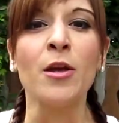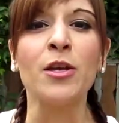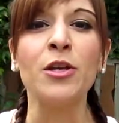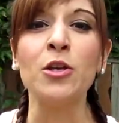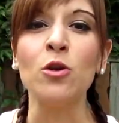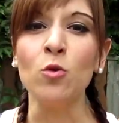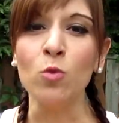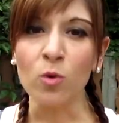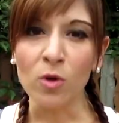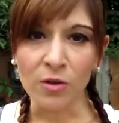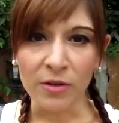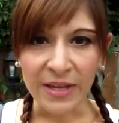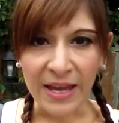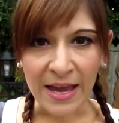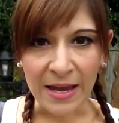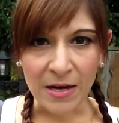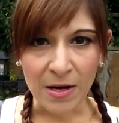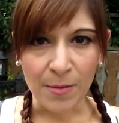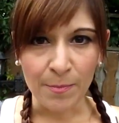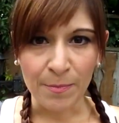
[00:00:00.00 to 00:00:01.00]
You will
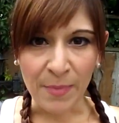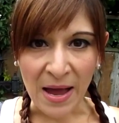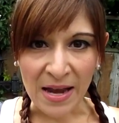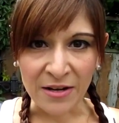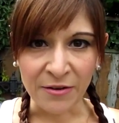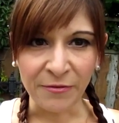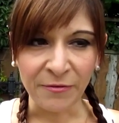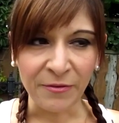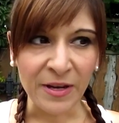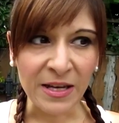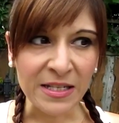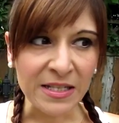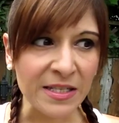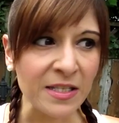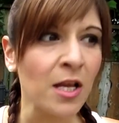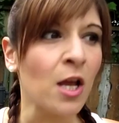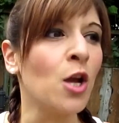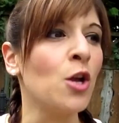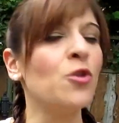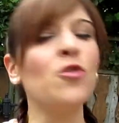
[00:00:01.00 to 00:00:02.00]
get
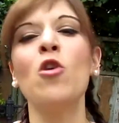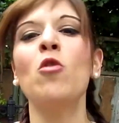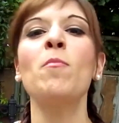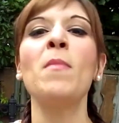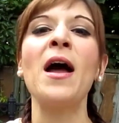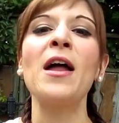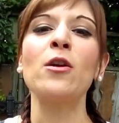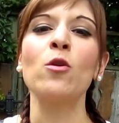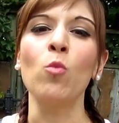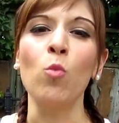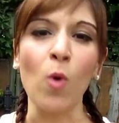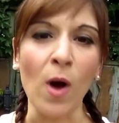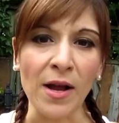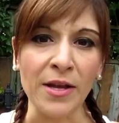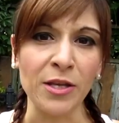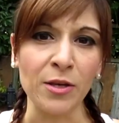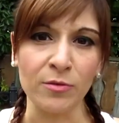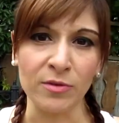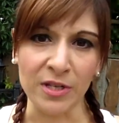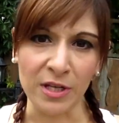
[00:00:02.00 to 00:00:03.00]
benefits no matter
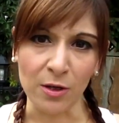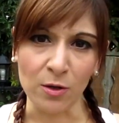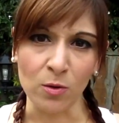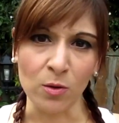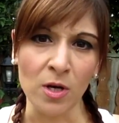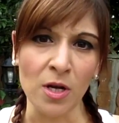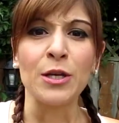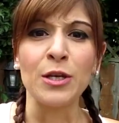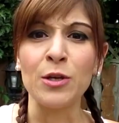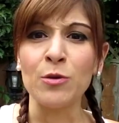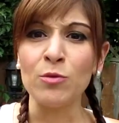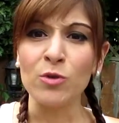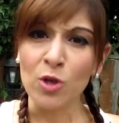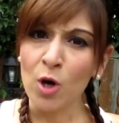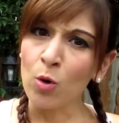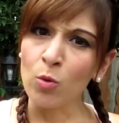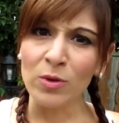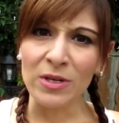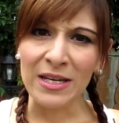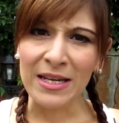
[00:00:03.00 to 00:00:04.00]
what you do. You
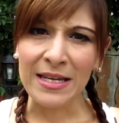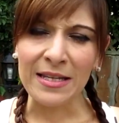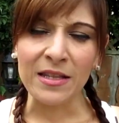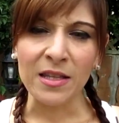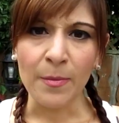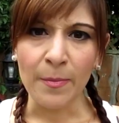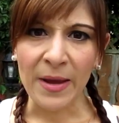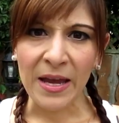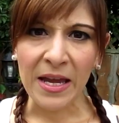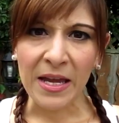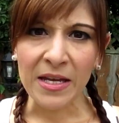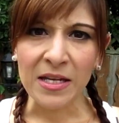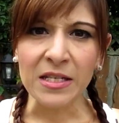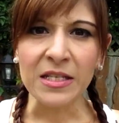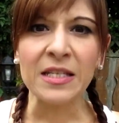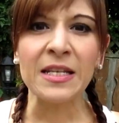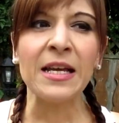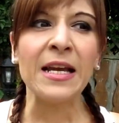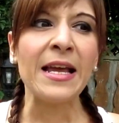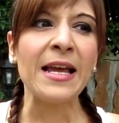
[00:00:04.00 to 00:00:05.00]
don't need the
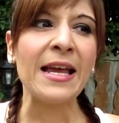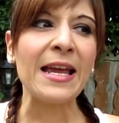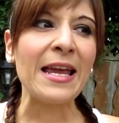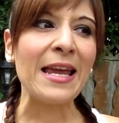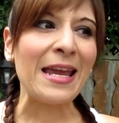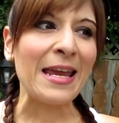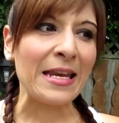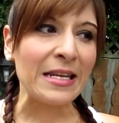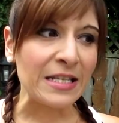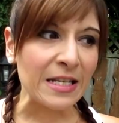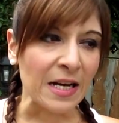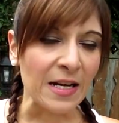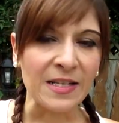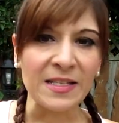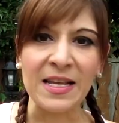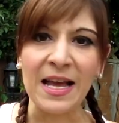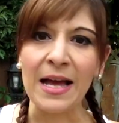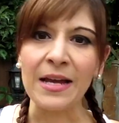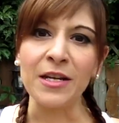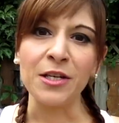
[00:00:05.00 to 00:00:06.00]
bands. It
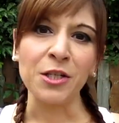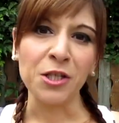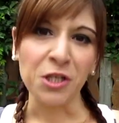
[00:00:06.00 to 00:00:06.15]
does add a